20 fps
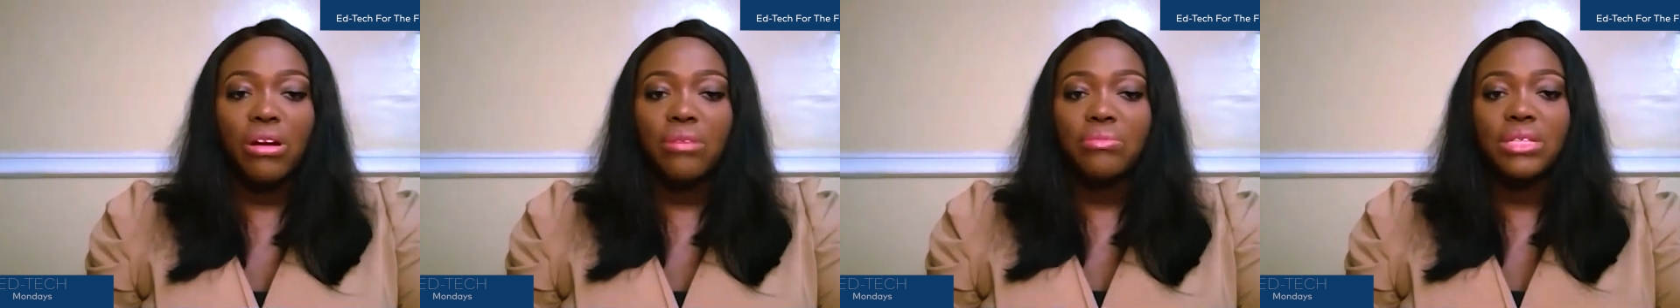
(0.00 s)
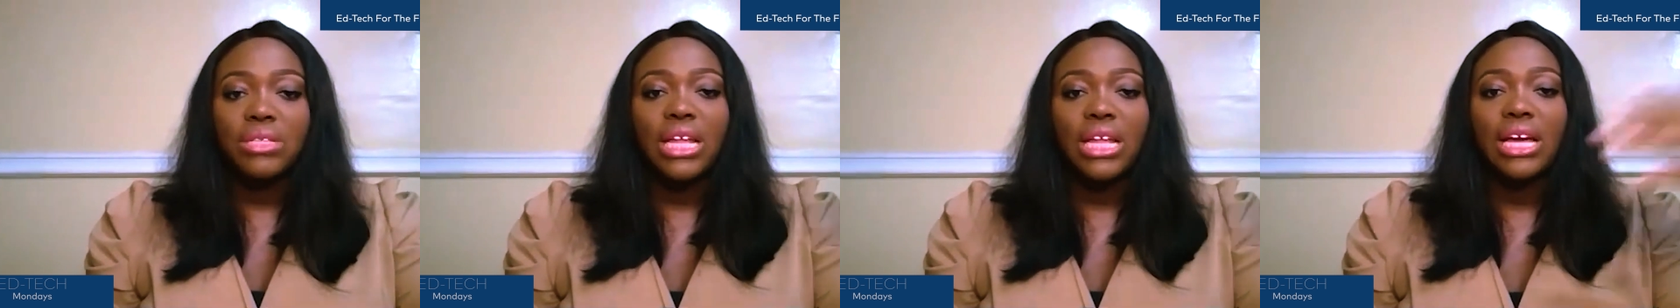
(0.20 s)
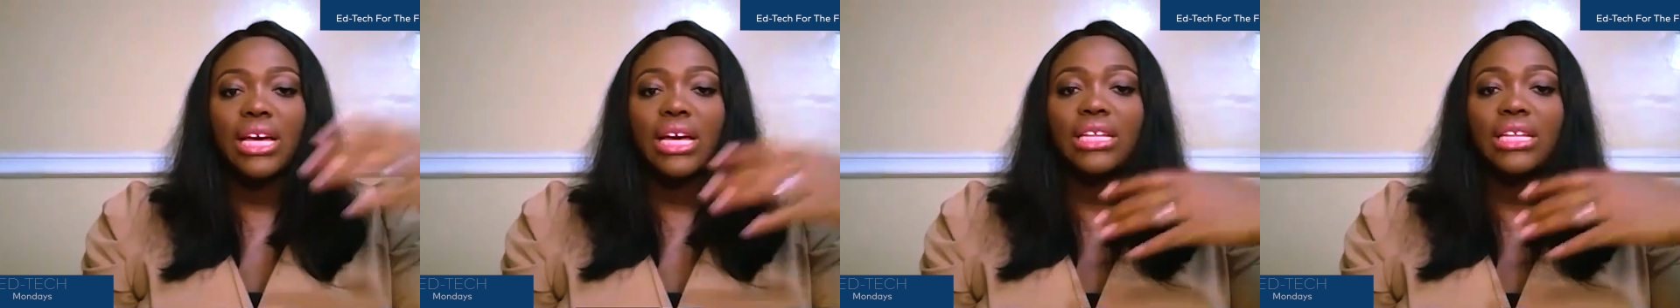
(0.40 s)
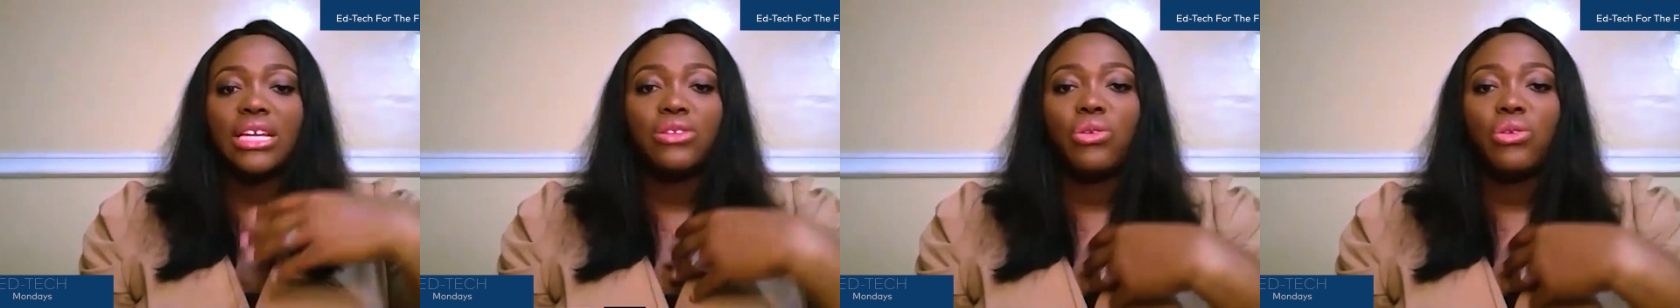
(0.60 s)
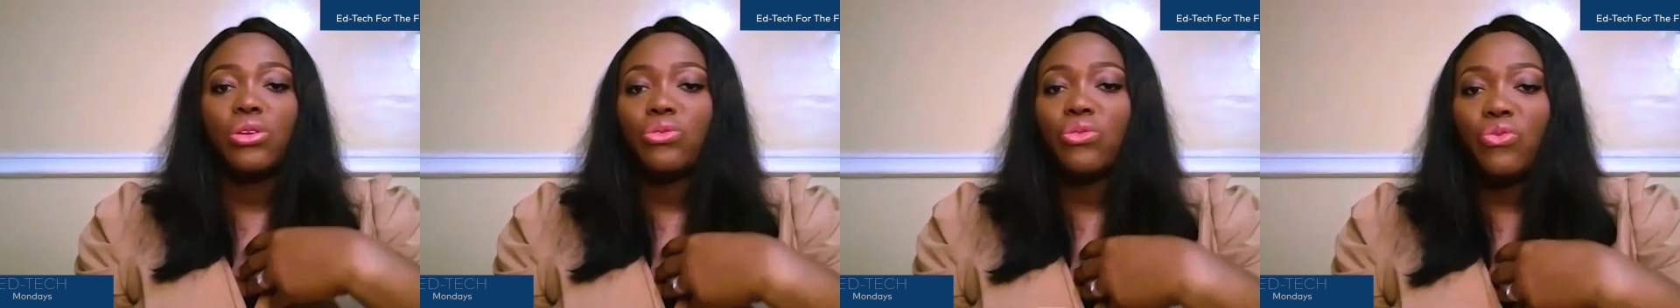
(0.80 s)
programs
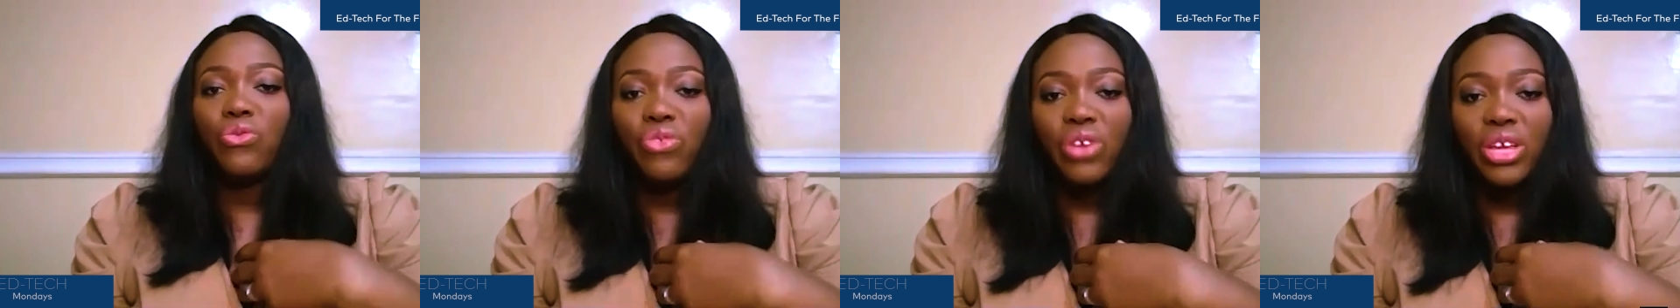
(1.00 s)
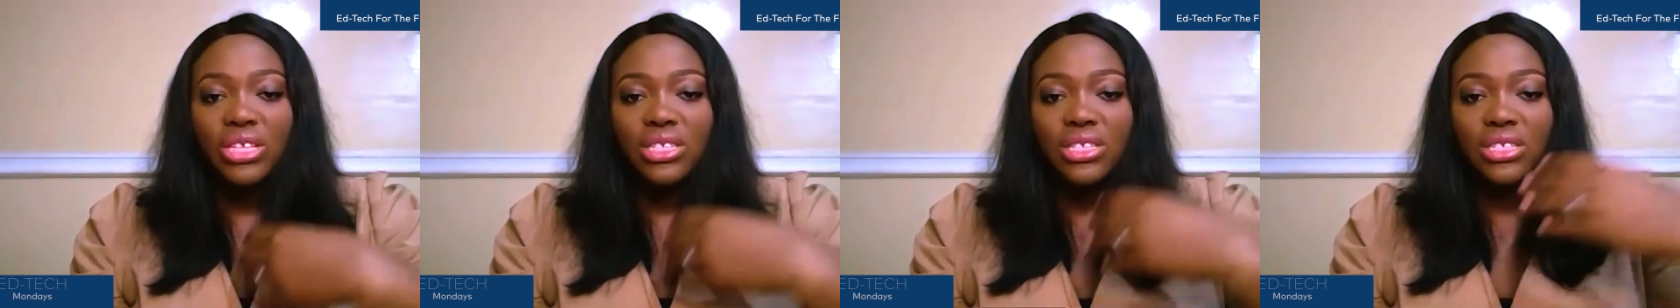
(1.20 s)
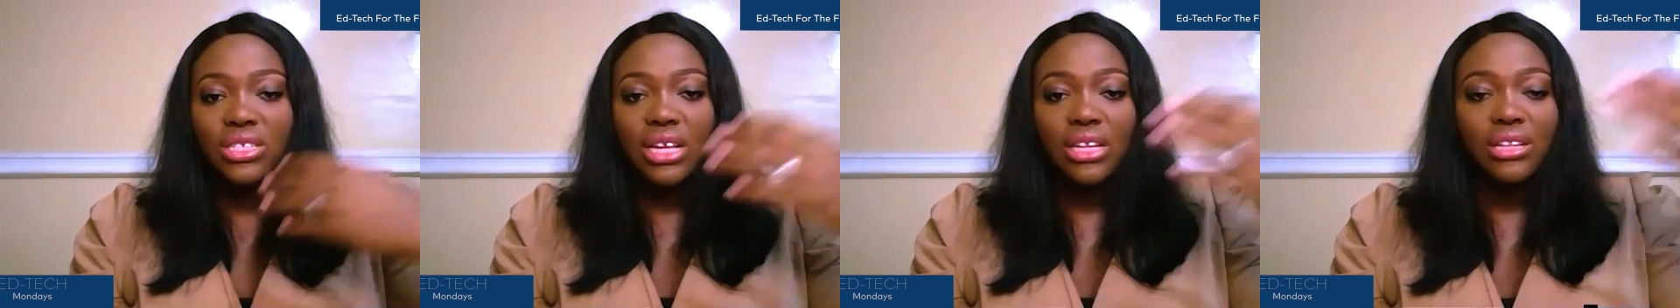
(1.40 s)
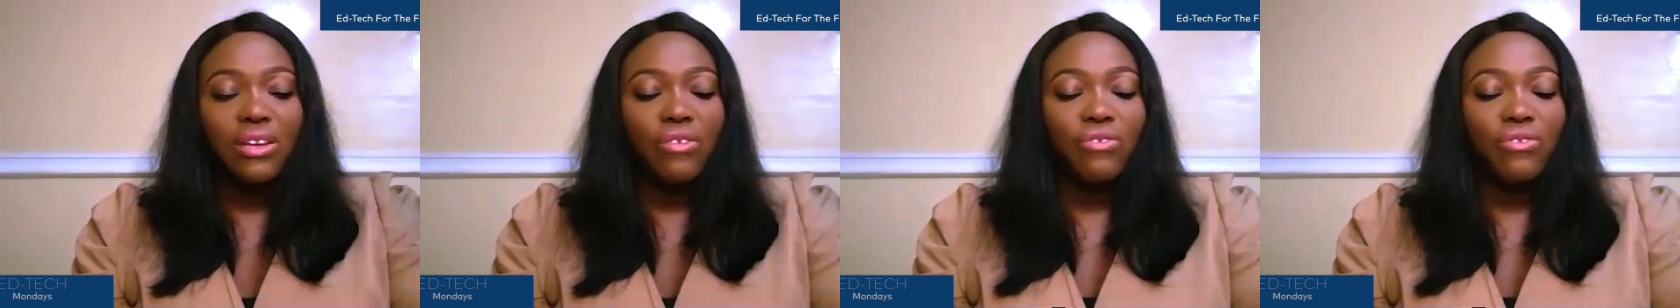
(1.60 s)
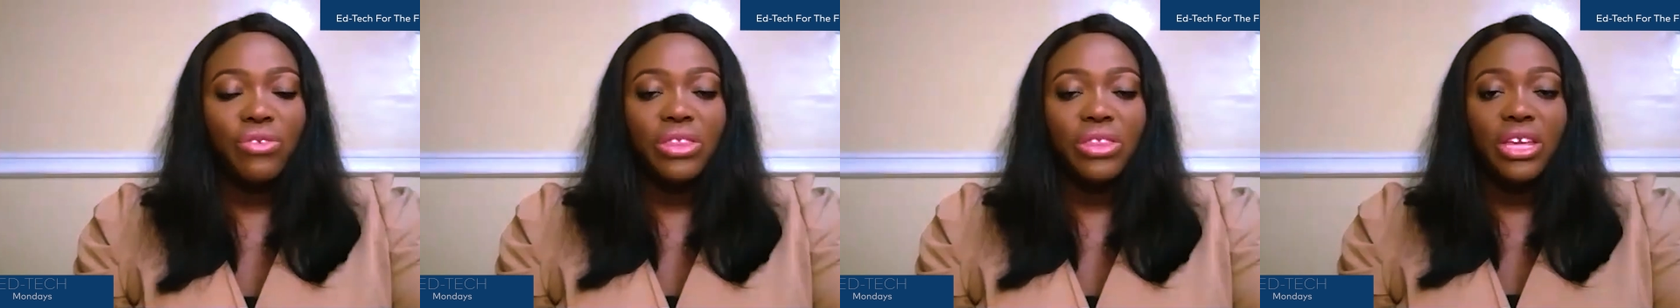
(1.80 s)
like at Edo
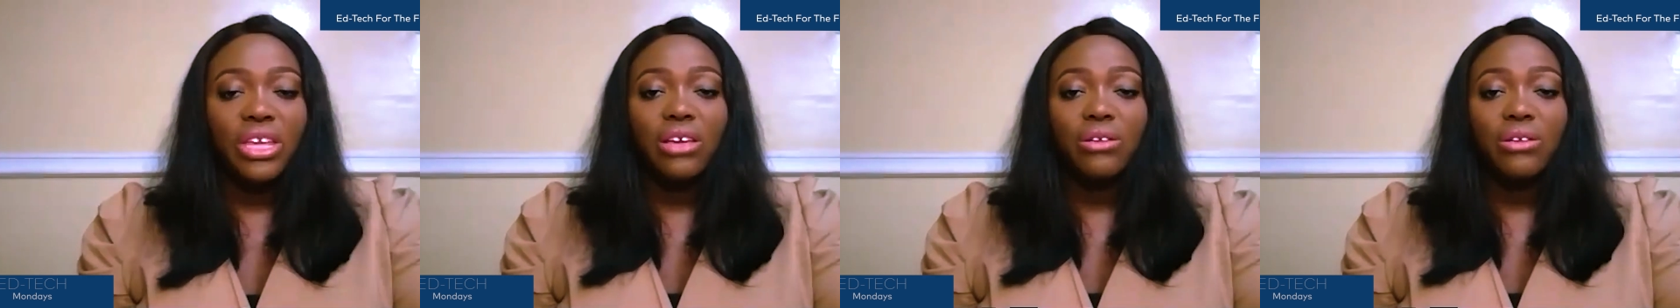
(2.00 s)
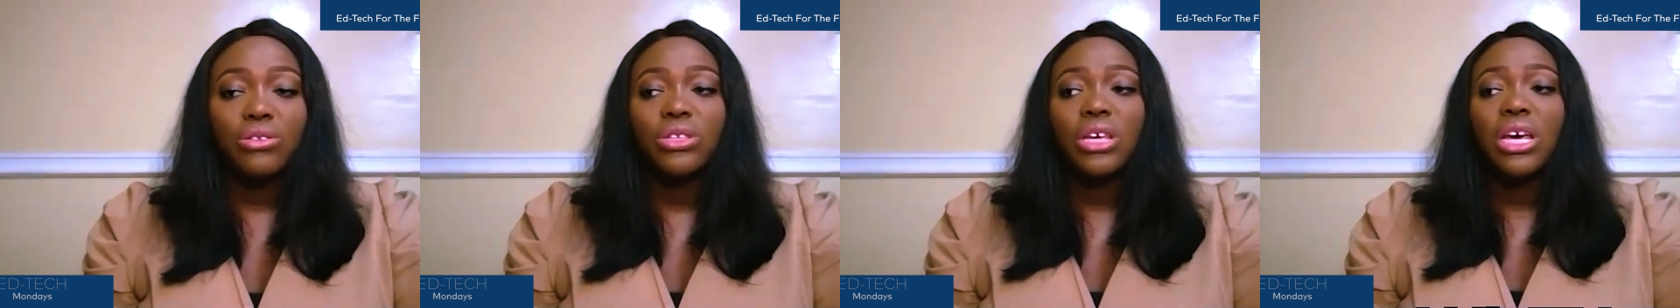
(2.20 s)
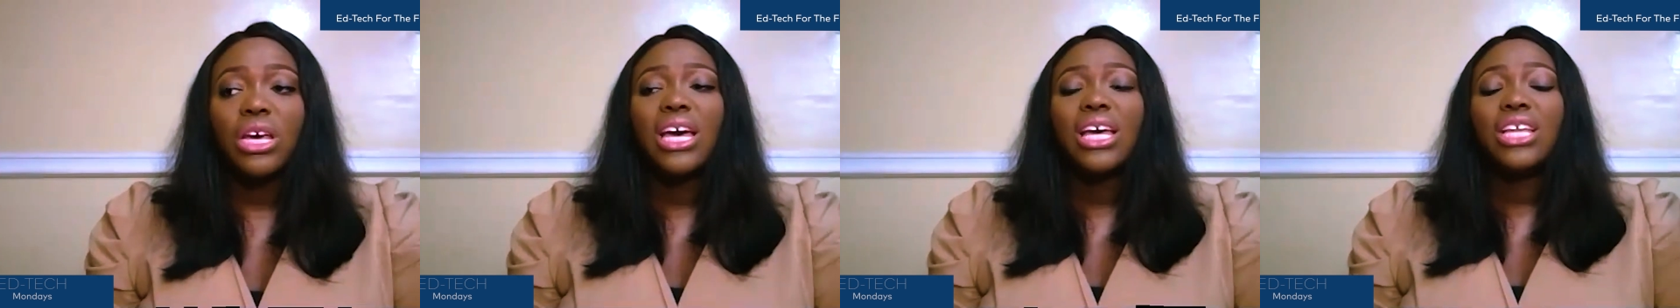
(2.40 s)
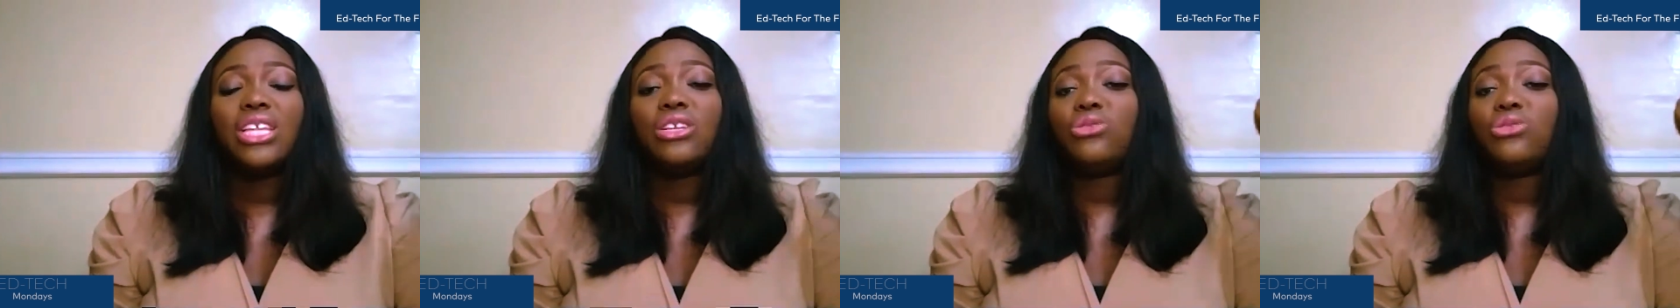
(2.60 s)
Innovates and everything else,